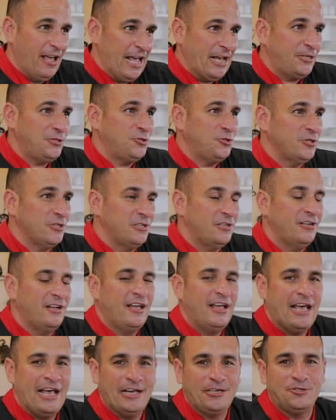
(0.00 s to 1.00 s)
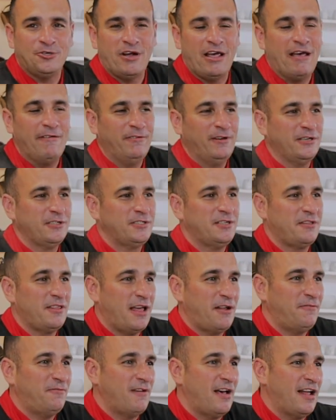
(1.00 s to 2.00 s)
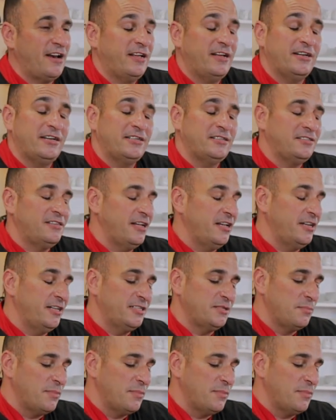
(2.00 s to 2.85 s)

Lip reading: extra heaviness of that fatty, it is